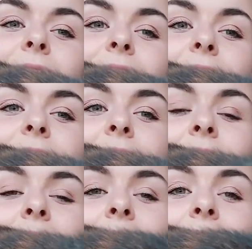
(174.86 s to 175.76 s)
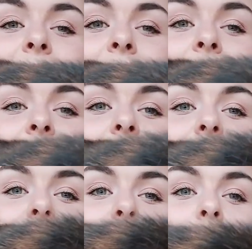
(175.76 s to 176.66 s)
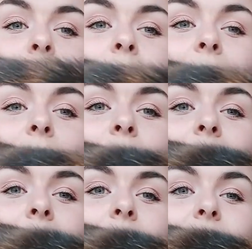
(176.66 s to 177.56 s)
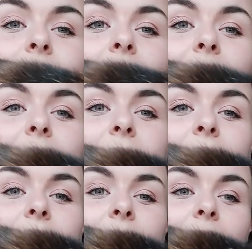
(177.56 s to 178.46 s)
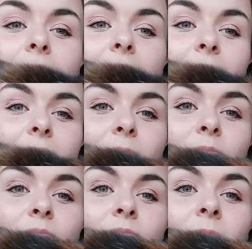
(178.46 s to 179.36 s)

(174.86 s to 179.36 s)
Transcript: This is Hetty. She's just been meowing outside, and